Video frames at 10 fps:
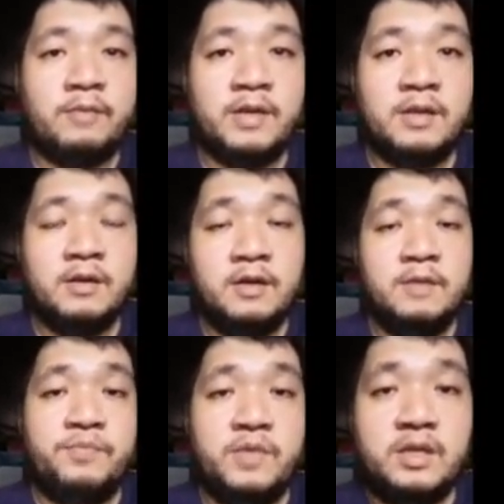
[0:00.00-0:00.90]
But
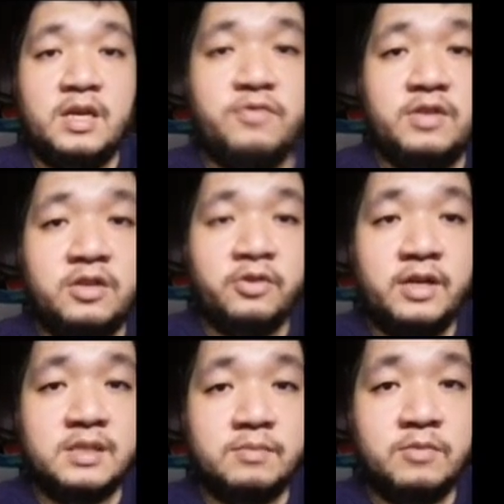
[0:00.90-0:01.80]
yeah, thankfully there is
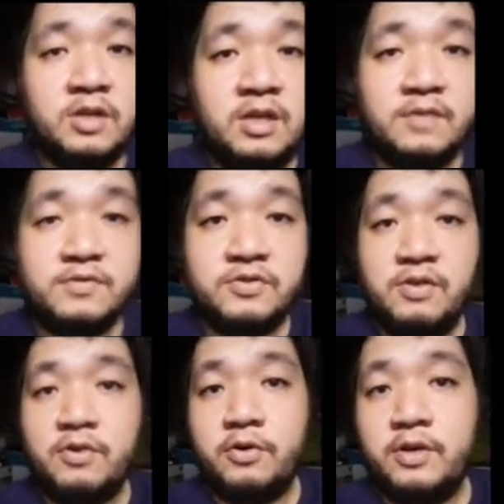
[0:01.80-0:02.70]
some good enough screen
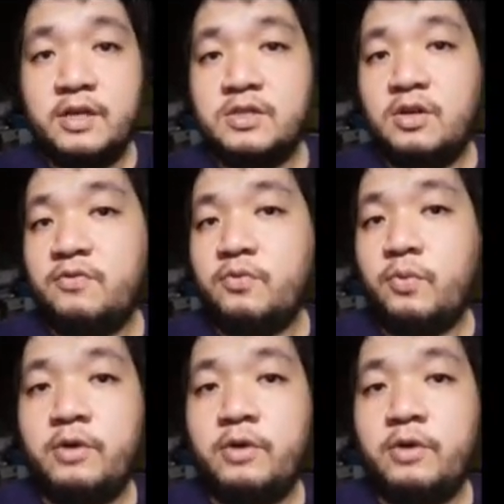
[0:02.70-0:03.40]
recording software.